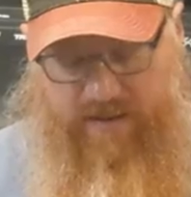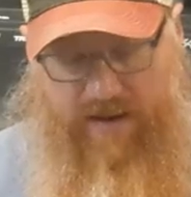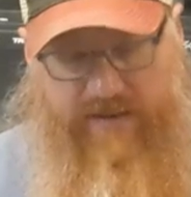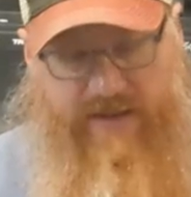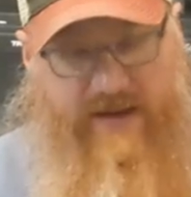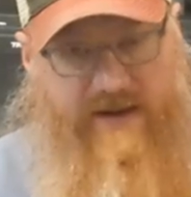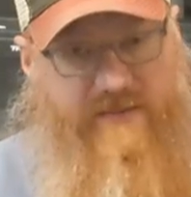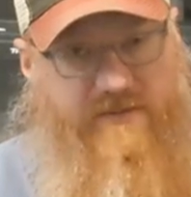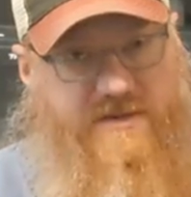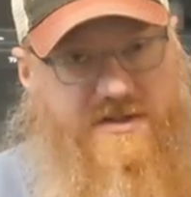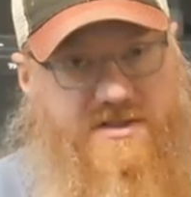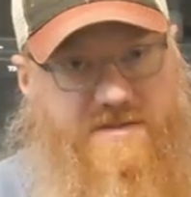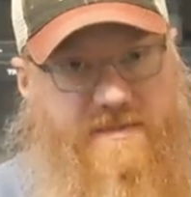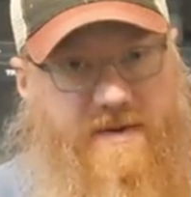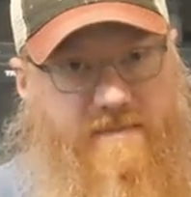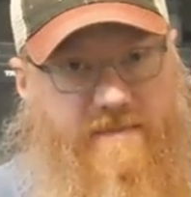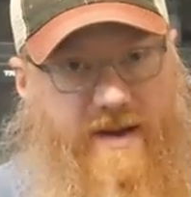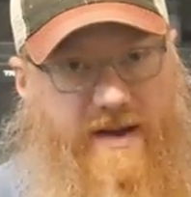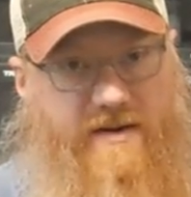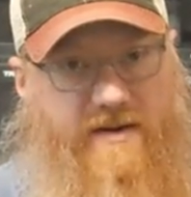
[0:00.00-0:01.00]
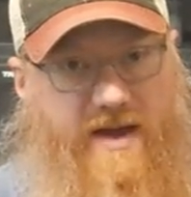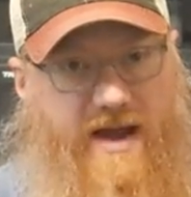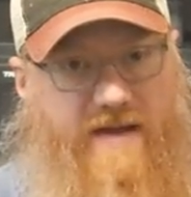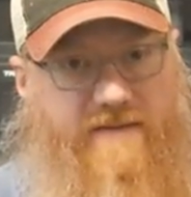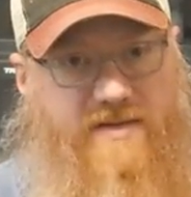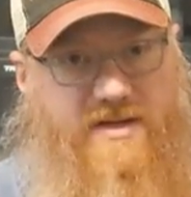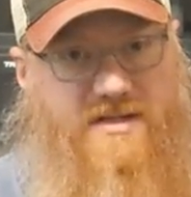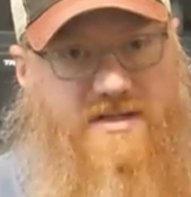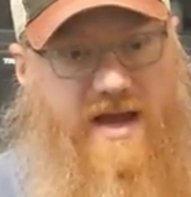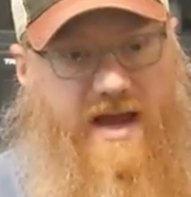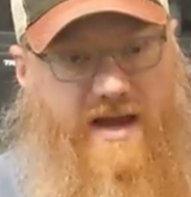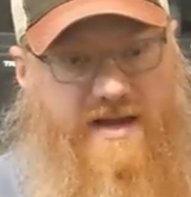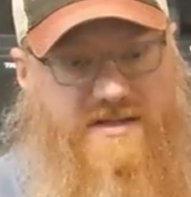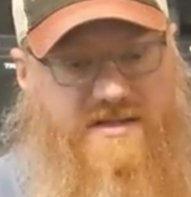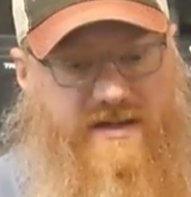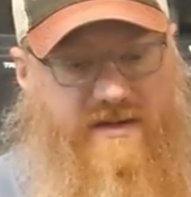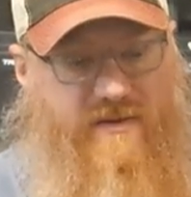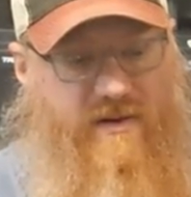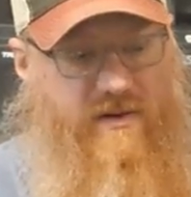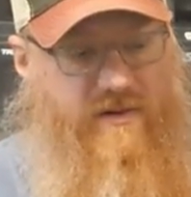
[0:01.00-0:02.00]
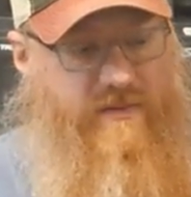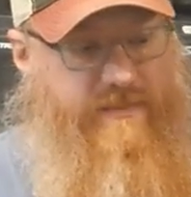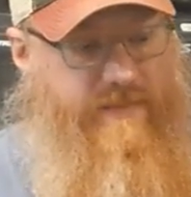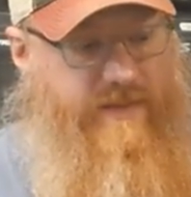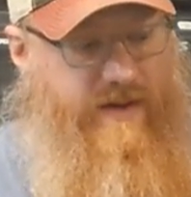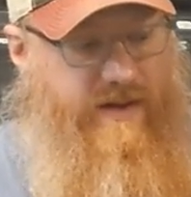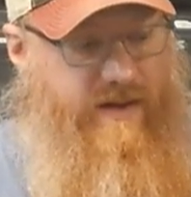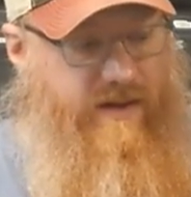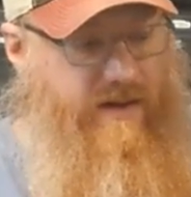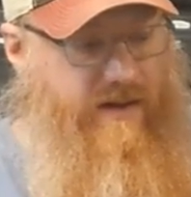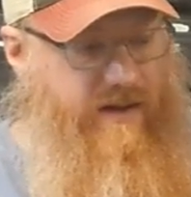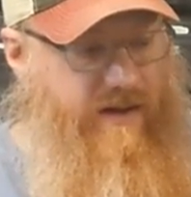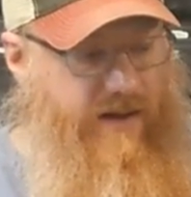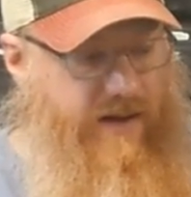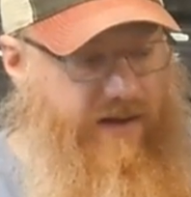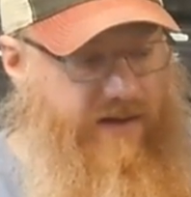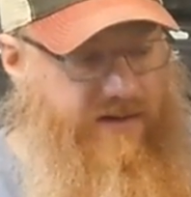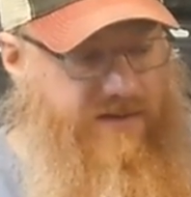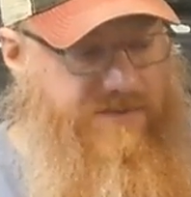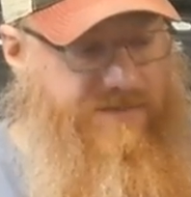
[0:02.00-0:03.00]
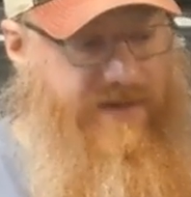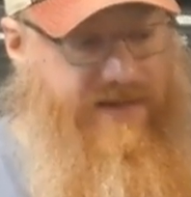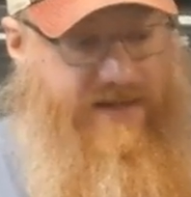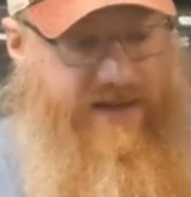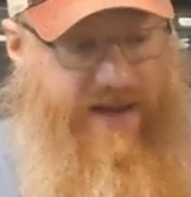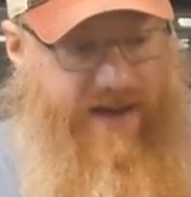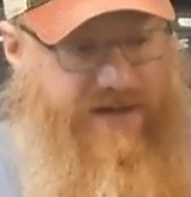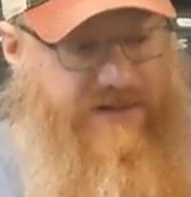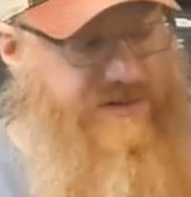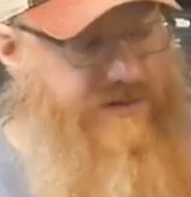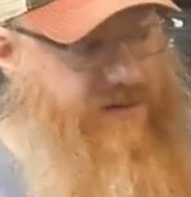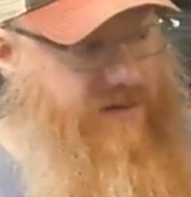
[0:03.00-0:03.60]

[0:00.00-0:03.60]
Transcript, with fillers: I think it would have just been better to have these cast in chrome. And as many extra